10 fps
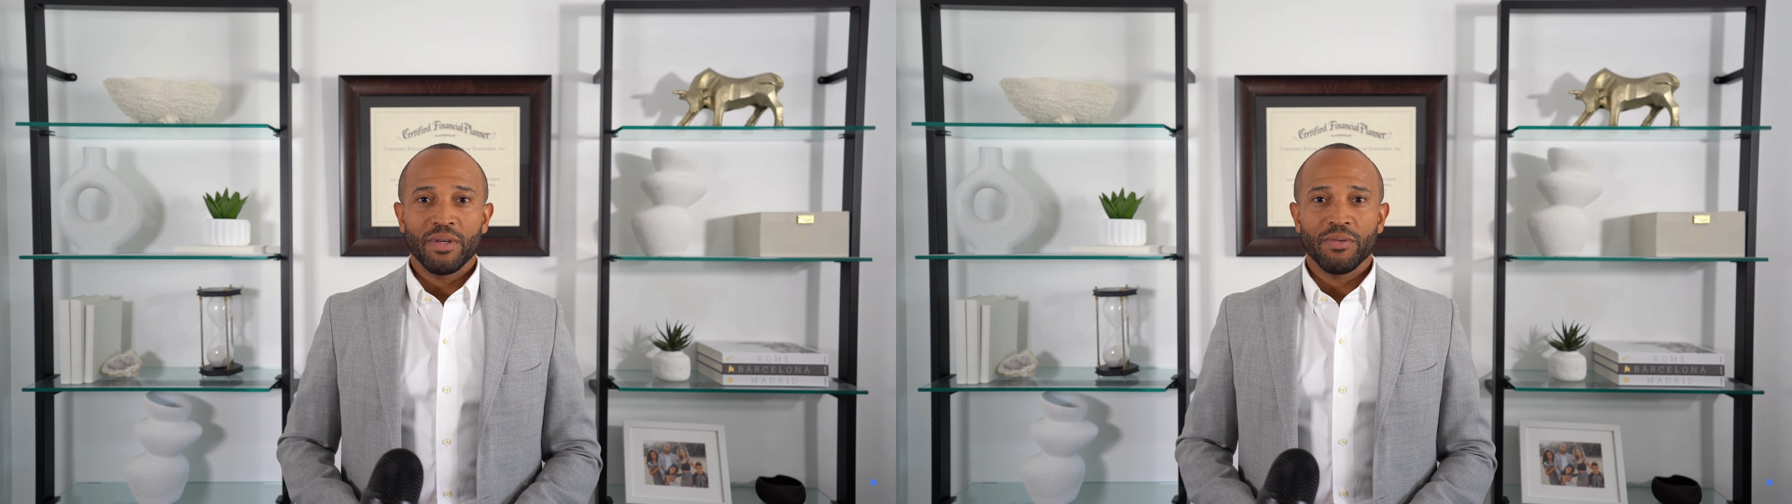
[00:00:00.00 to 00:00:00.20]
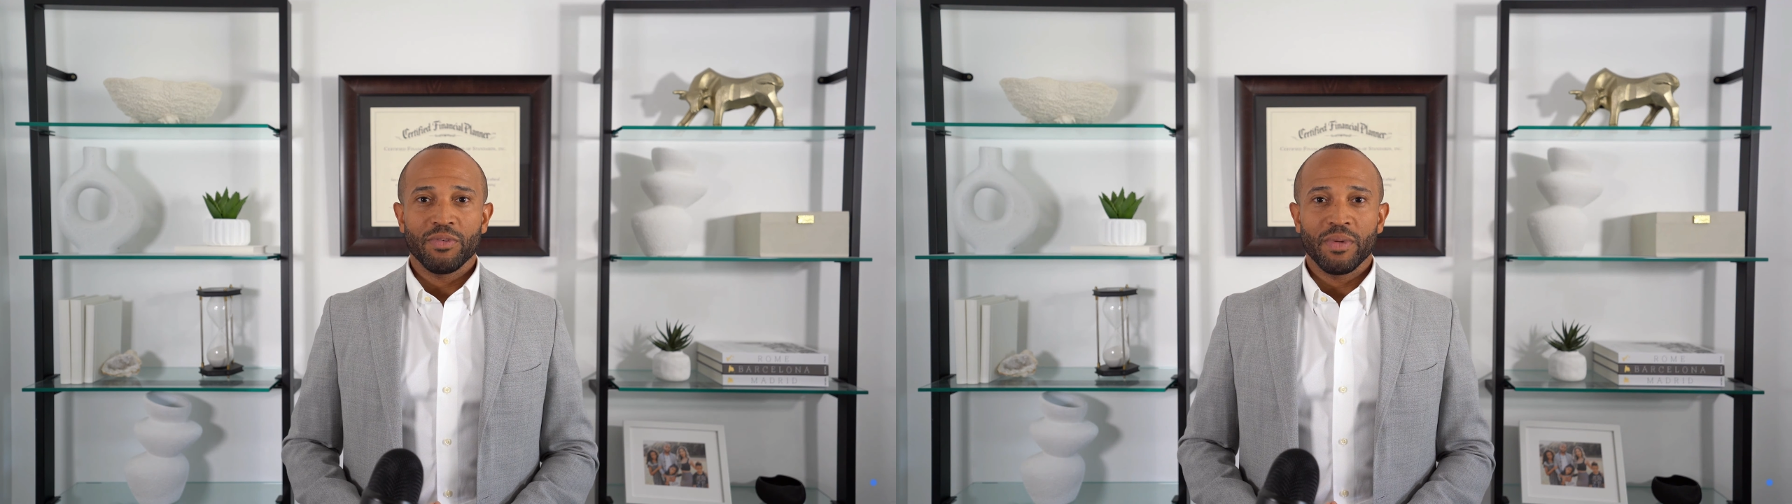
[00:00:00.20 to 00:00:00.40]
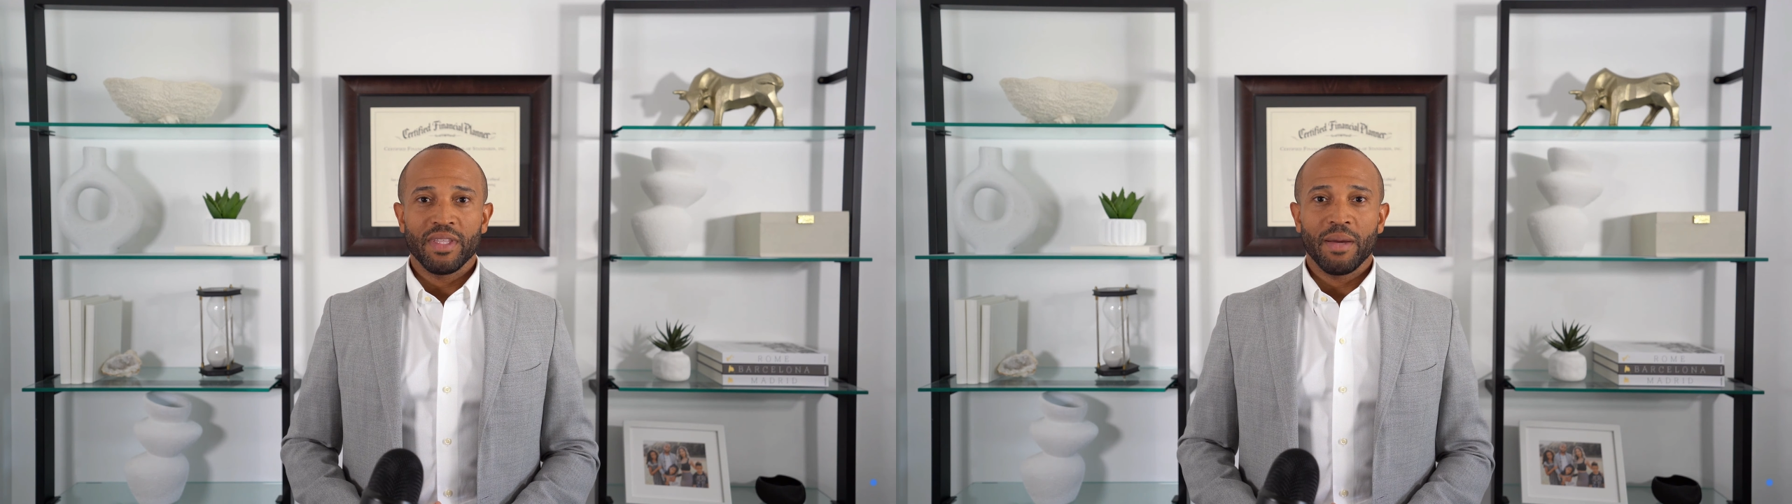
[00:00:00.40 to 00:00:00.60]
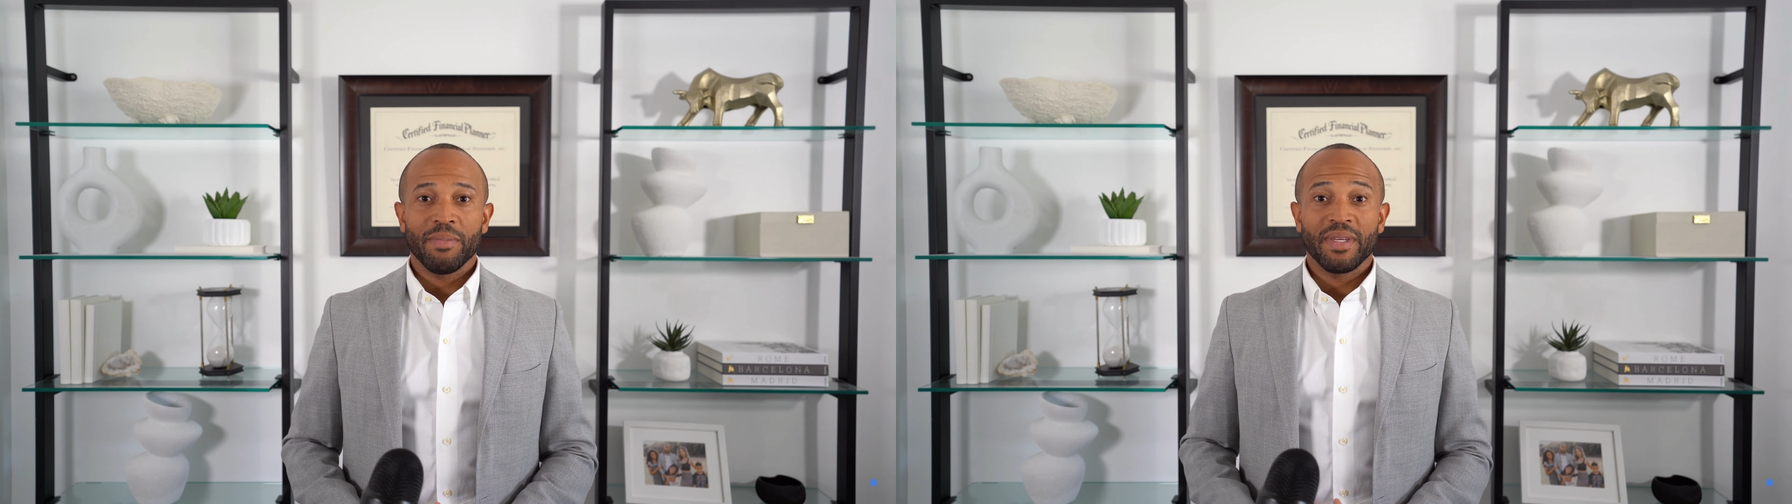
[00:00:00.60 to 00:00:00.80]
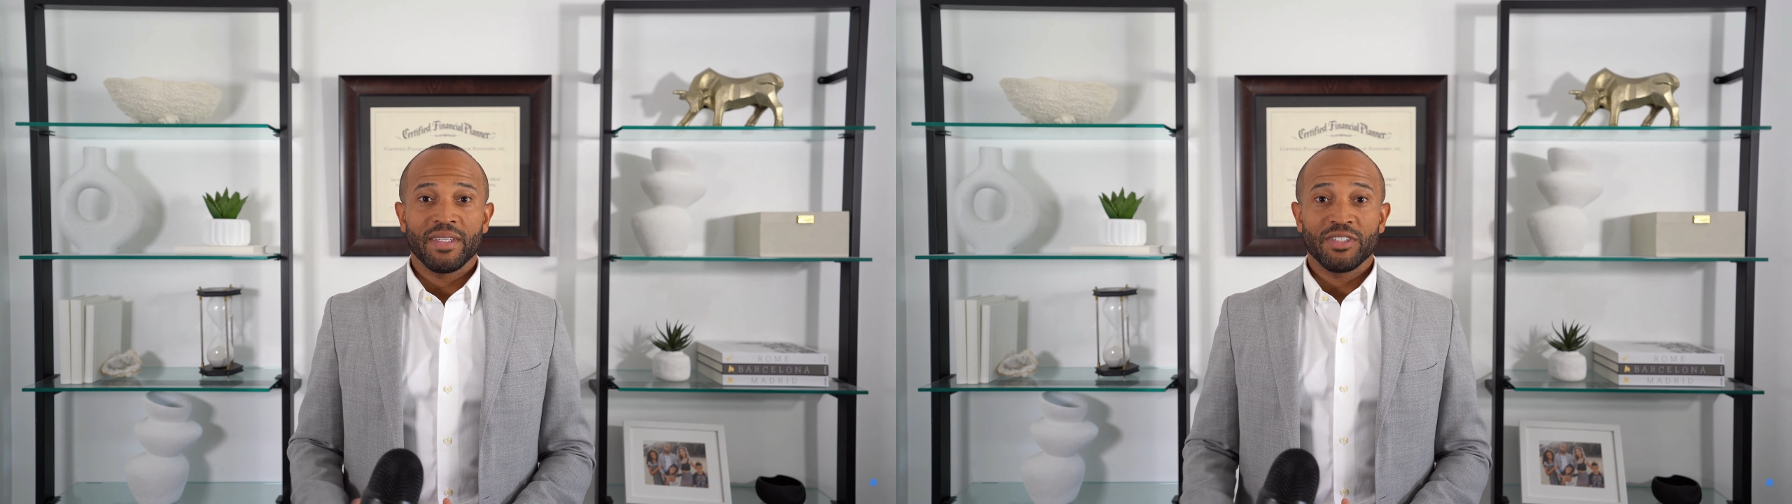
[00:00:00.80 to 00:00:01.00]
from
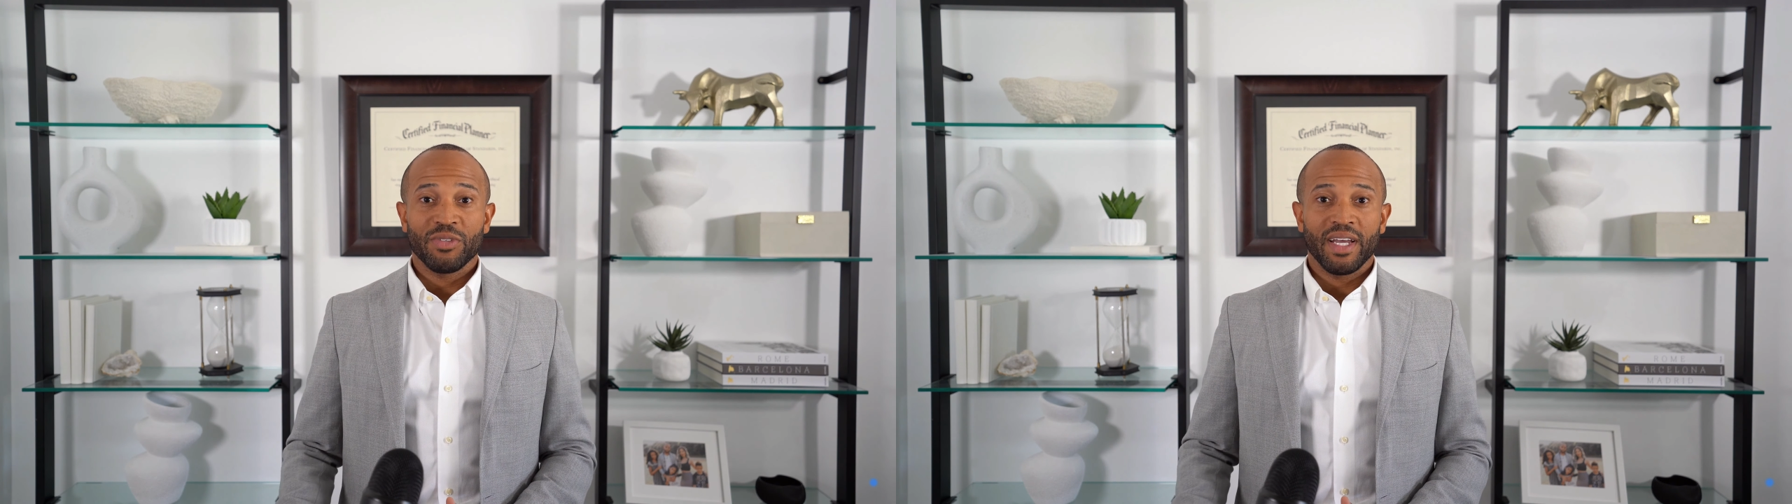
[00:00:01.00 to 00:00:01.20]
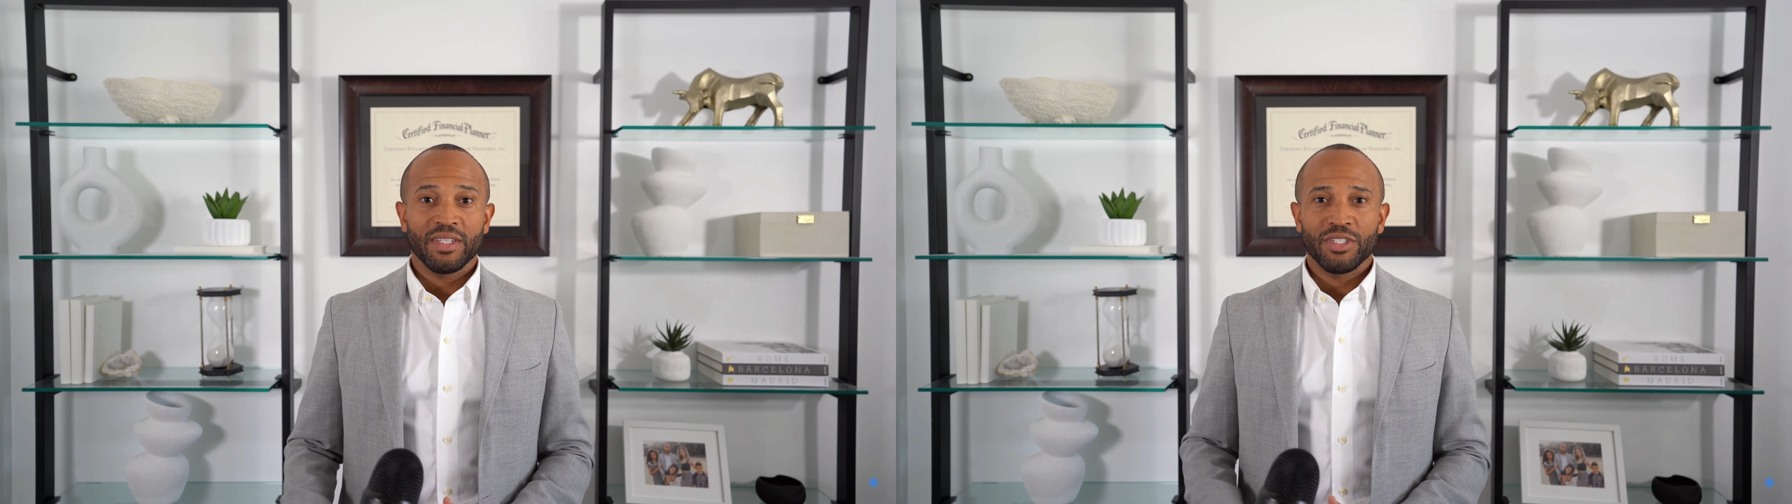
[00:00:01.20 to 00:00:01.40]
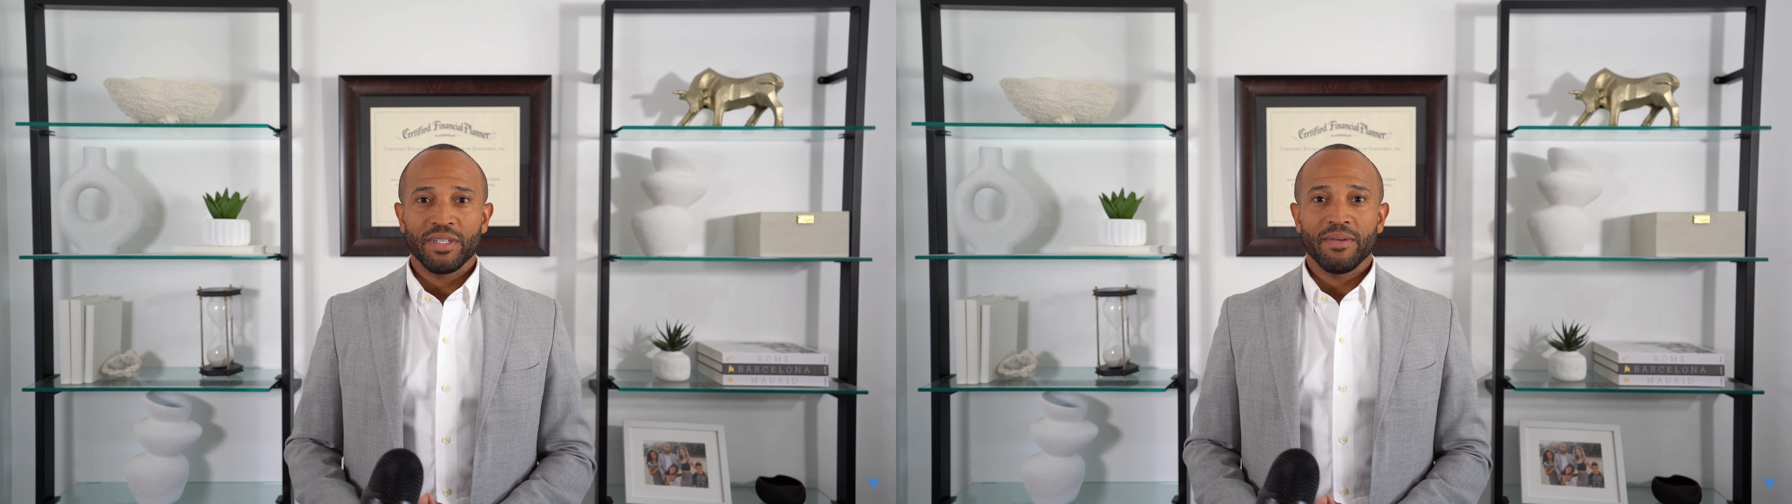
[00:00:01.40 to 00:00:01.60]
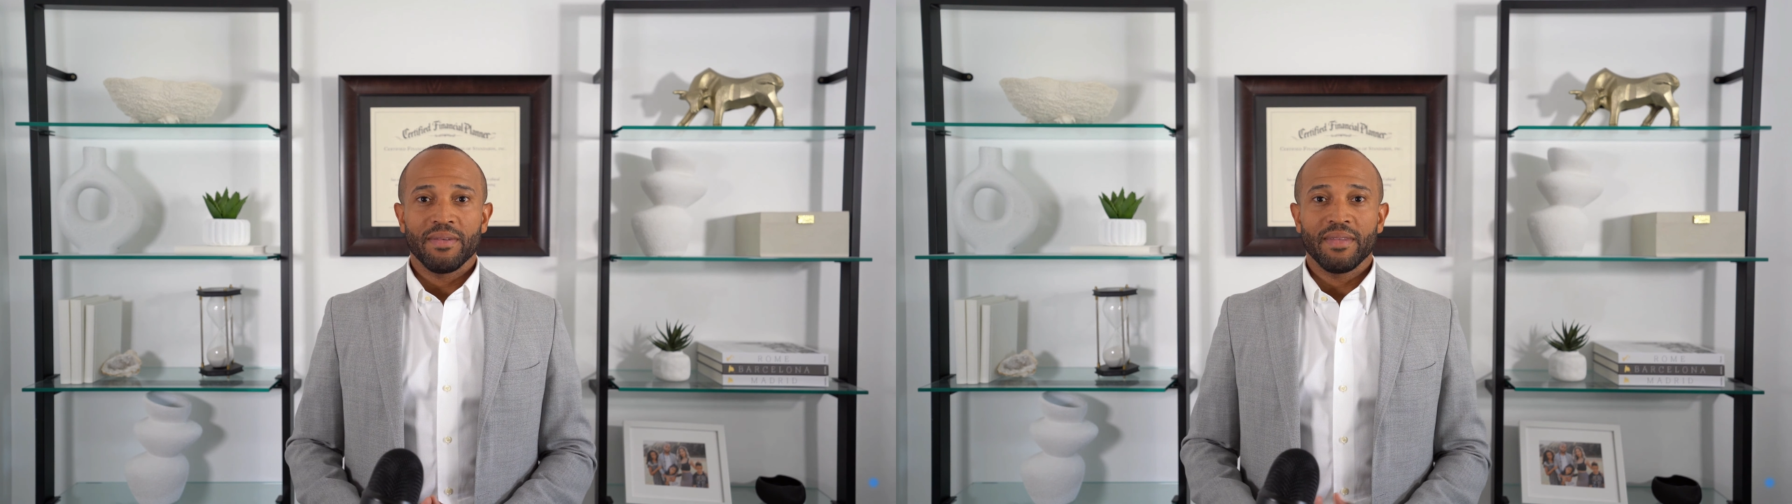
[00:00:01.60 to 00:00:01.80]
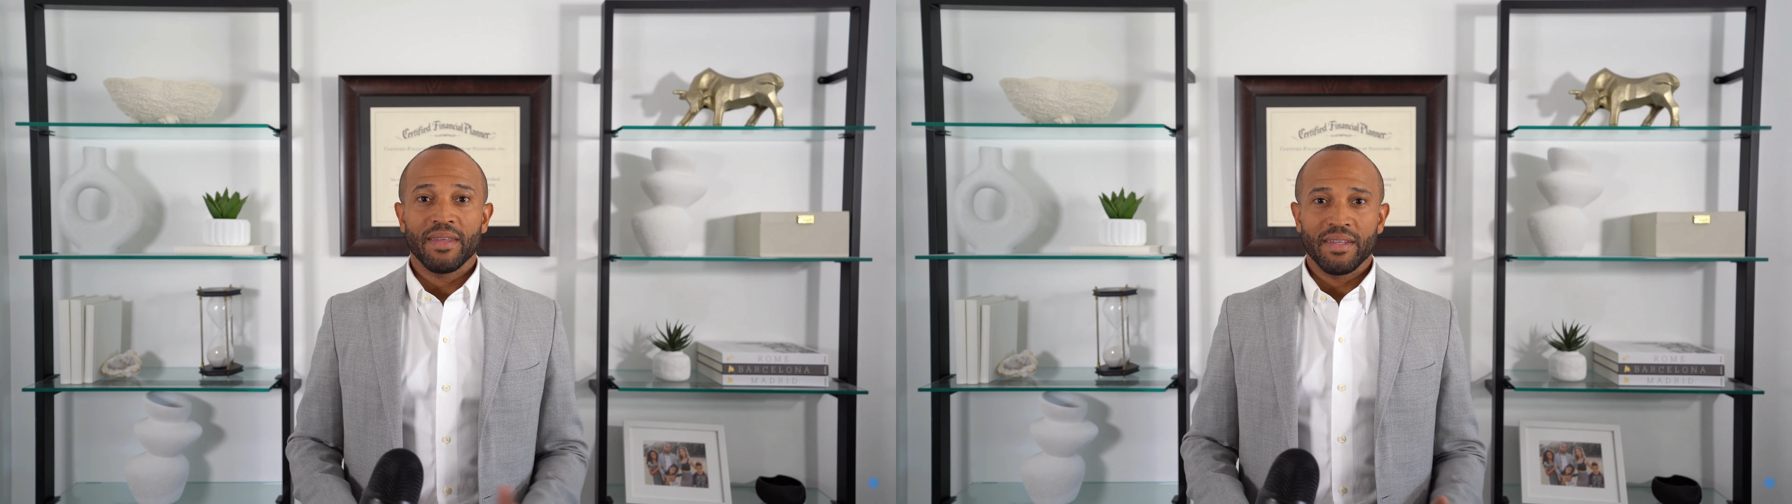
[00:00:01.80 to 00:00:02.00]
adopting this strategy.
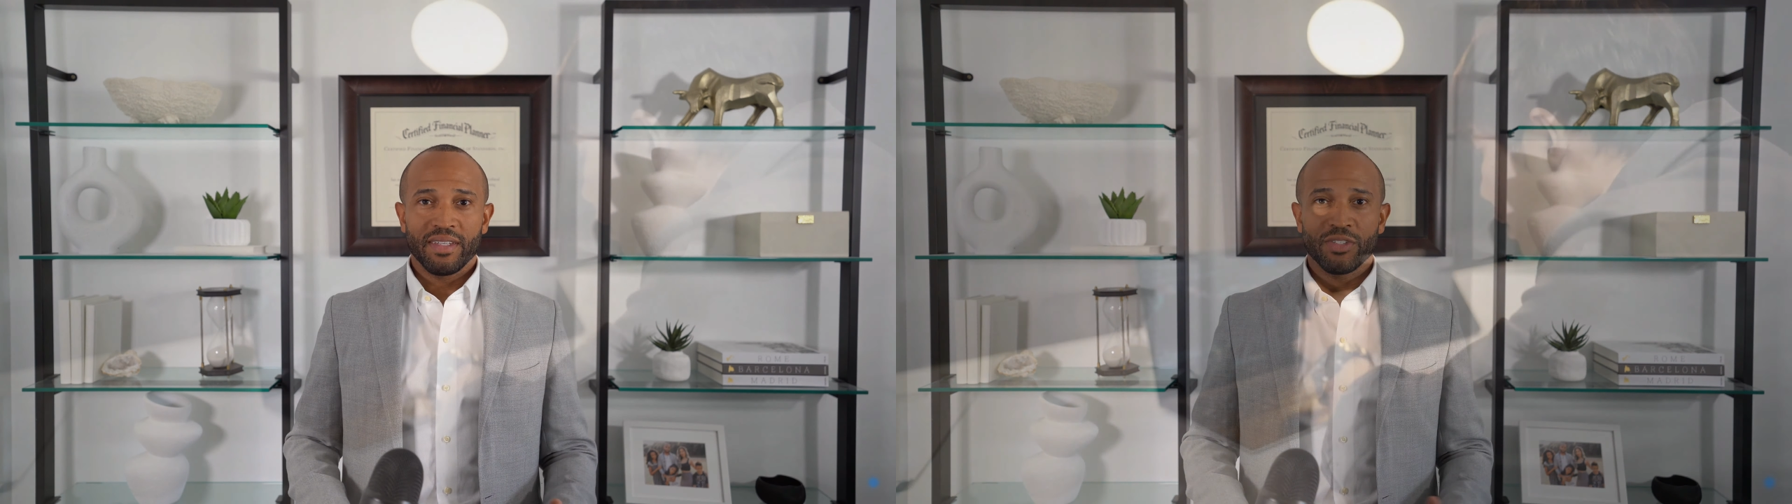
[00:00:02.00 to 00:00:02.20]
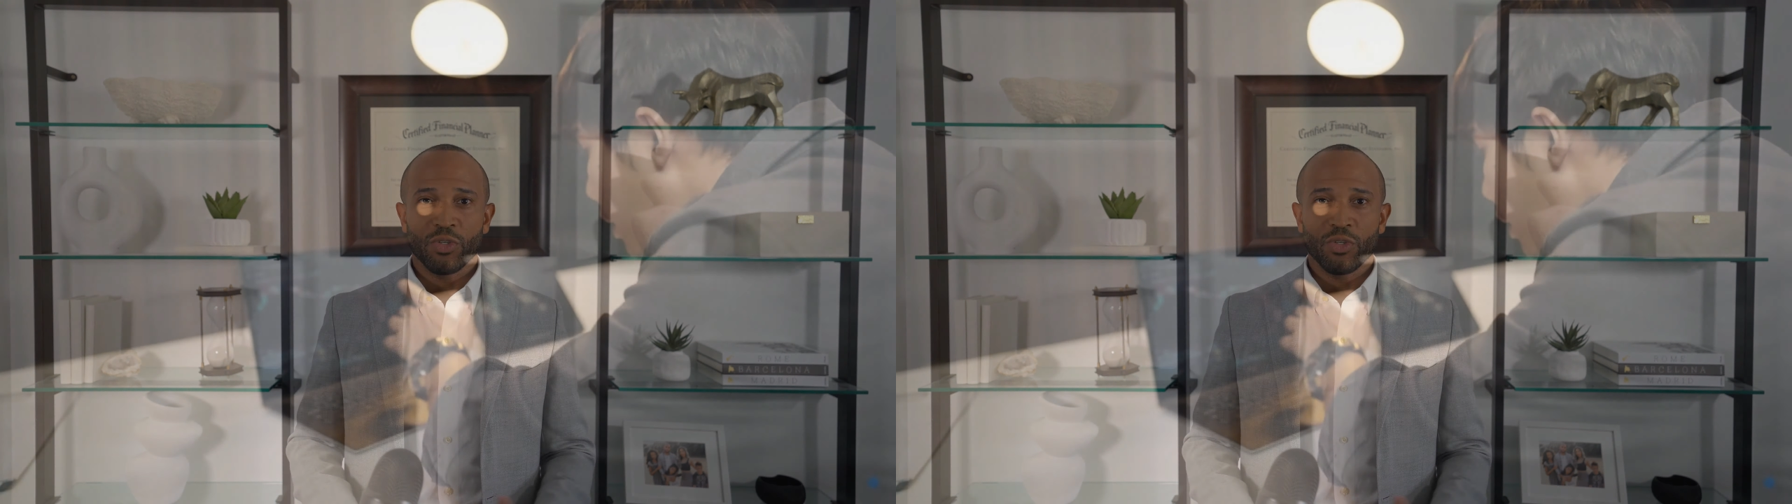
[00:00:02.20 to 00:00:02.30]
It's